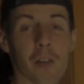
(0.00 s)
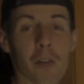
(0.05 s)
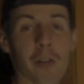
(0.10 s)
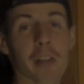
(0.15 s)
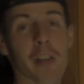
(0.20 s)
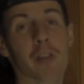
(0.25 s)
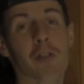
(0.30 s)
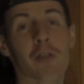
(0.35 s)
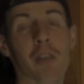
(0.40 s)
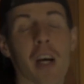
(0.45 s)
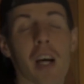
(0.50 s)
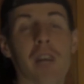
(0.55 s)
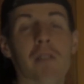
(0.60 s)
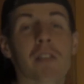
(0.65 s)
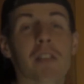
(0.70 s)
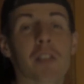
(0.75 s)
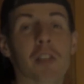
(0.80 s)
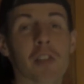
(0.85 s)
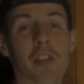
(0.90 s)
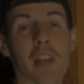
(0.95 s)
or deer drives
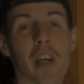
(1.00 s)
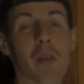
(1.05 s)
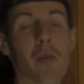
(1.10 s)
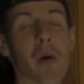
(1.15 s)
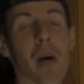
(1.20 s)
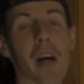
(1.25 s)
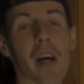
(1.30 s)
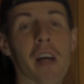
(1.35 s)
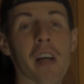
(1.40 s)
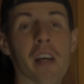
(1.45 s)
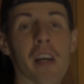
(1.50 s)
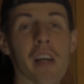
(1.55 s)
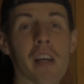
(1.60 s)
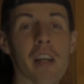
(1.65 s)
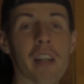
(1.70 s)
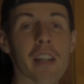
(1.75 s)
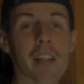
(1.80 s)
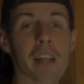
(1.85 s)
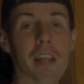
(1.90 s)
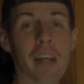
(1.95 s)
is a great way
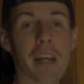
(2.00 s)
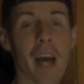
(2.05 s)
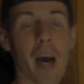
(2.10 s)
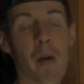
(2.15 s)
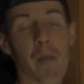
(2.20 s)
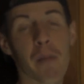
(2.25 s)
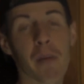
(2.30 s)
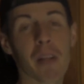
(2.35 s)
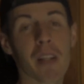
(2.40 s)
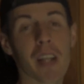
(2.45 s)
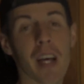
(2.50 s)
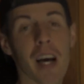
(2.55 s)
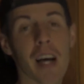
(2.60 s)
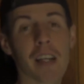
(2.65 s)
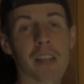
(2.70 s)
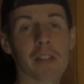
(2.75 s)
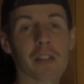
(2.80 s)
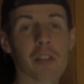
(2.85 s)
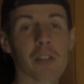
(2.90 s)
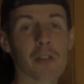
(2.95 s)
to
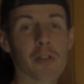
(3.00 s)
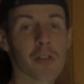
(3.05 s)
capitalize